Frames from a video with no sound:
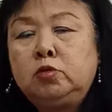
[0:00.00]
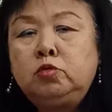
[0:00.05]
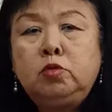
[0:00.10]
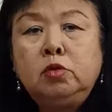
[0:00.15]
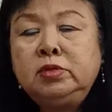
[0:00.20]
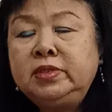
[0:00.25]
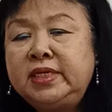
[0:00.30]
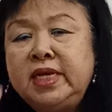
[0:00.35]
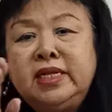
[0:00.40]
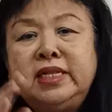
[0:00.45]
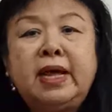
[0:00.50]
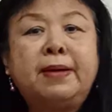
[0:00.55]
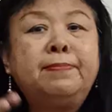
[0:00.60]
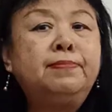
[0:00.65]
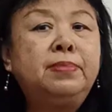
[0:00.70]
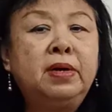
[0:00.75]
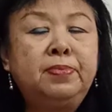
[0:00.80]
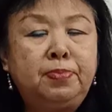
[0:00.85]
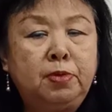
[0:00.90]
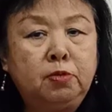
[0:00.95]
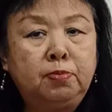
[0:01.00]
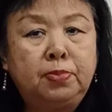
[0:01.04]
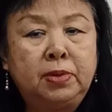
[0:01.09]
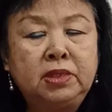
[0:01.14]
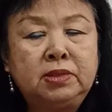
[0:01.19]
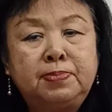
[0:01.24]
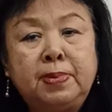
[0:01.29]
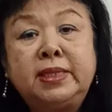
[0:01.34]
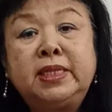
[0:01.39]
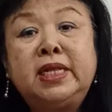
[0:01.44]
you don't say number
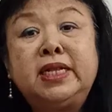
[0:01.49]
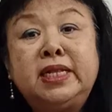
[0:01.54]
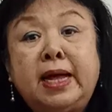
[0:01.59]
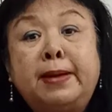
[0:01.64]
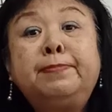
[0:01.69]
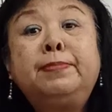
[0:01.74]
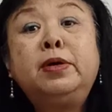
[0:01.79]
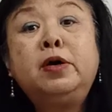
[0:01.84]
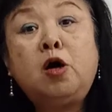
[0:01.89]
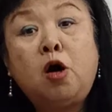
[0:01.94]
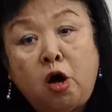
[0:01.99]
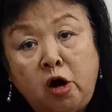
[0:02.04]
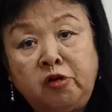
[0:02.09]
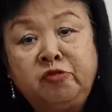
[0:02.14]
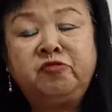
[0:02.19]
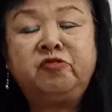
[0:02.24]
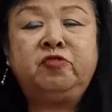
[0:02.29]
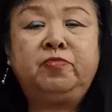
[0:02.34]
pupils, but the number of